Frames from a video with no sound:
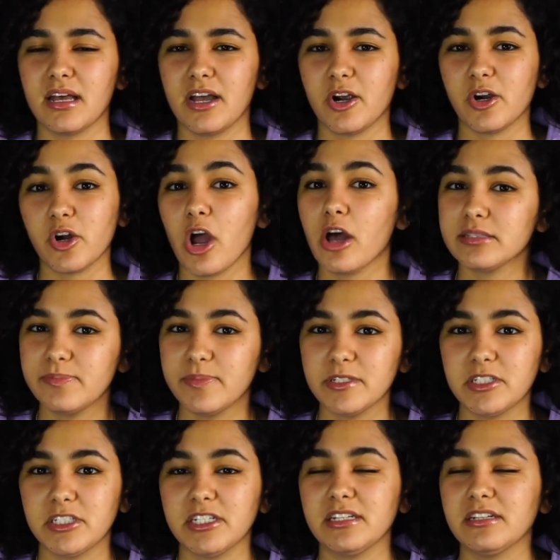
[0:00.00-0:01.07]
Her
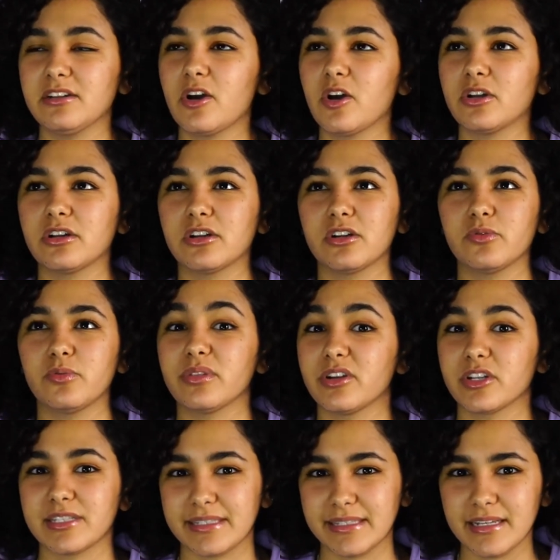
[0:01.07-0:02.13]
husband cheated on her with
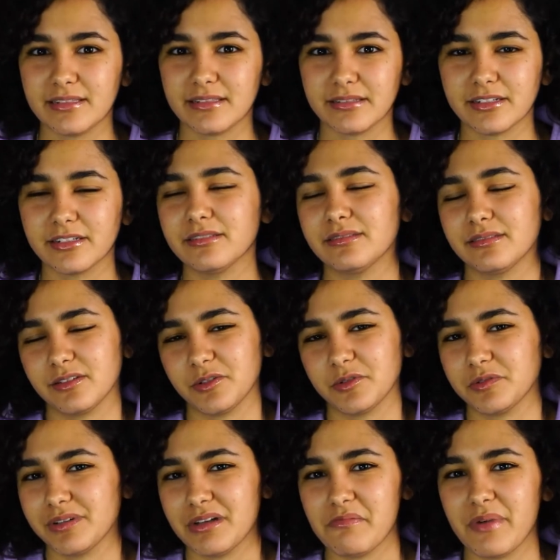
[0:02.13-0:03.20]
her sister,
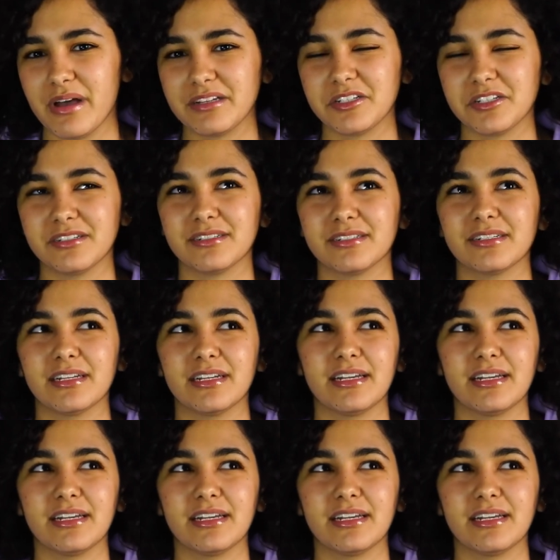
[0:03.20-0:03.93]
so imagine.